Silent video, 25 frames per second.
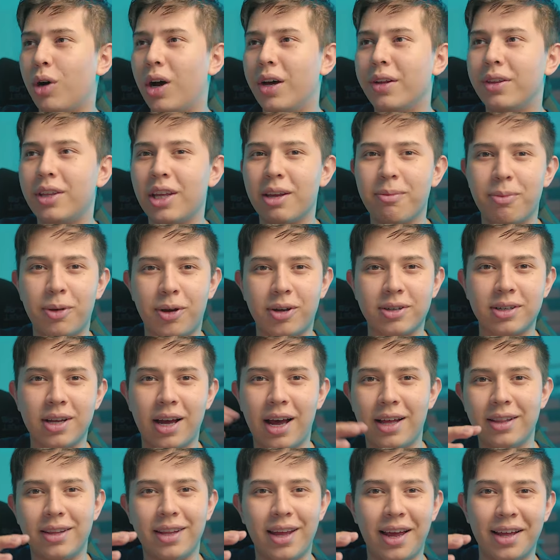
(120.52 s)
but I think because I
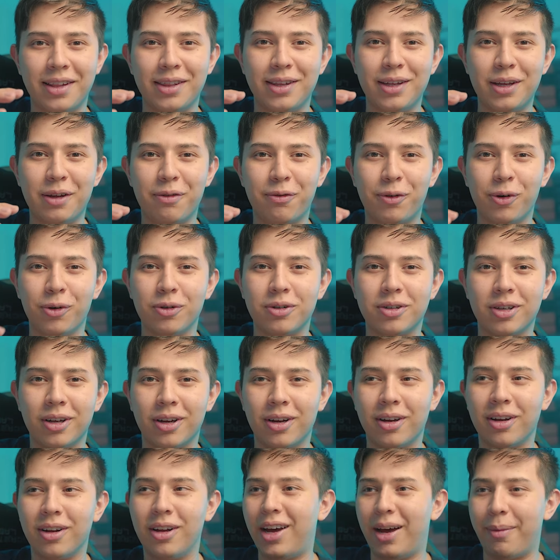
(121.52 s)
had the ND
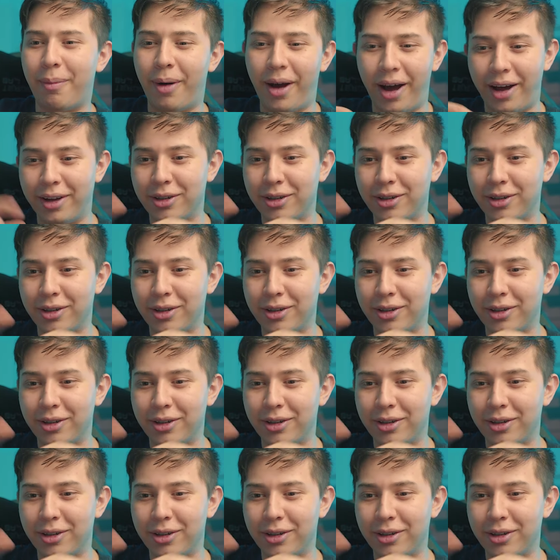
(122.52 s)
filter and my